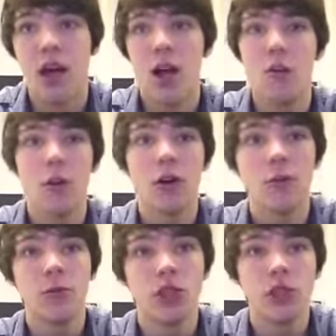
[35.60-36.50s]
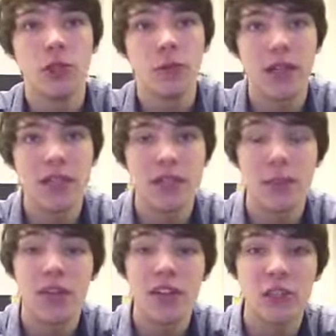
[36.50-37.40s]
The program was used because it's a
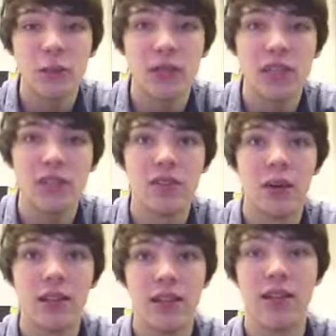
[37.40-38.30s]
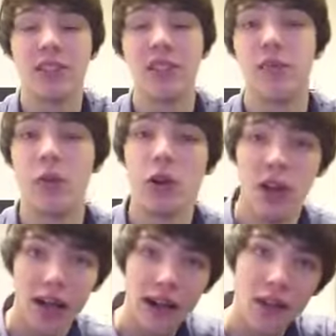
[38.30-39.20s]
professional piece of sound editing
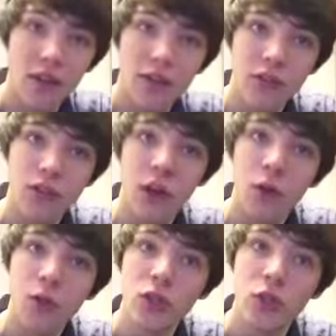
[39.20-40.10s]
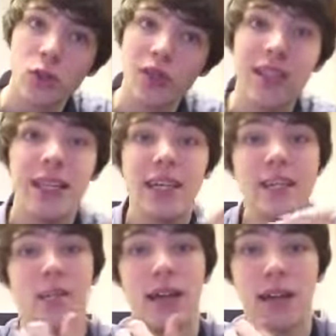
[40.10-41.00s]
software and it offers all tools needed
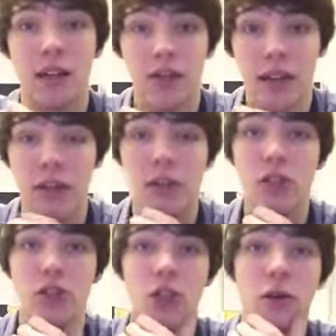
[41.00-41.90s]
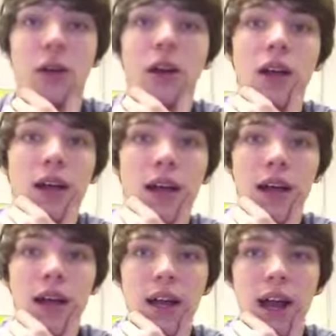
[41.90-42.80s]
to make a radio news show.
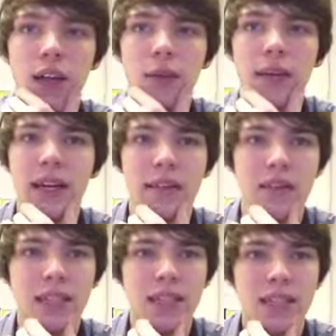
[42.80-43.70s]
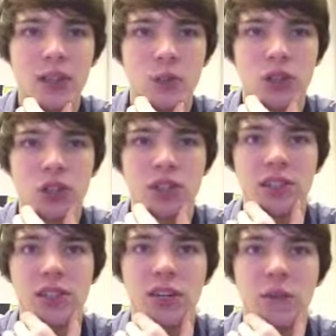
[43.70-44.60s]
I learnt many different techniques whilst
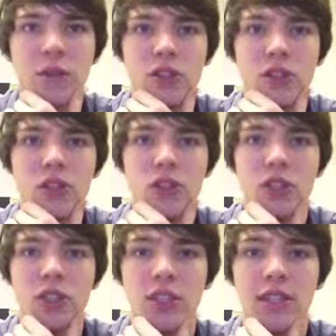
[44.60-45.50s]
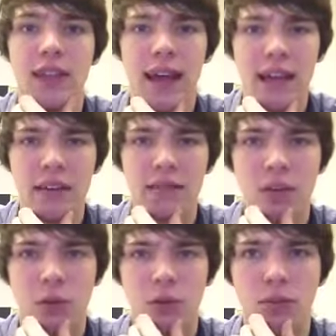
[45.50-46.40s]
using the software, such as using Edit
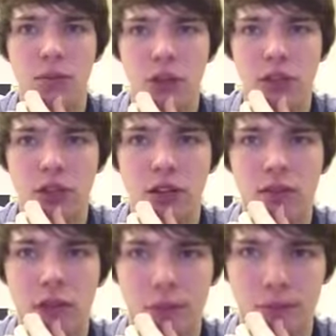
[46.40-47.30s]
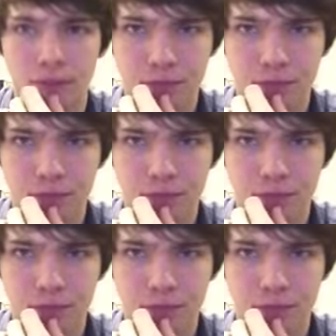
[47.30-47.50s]
View and Multi-Track View,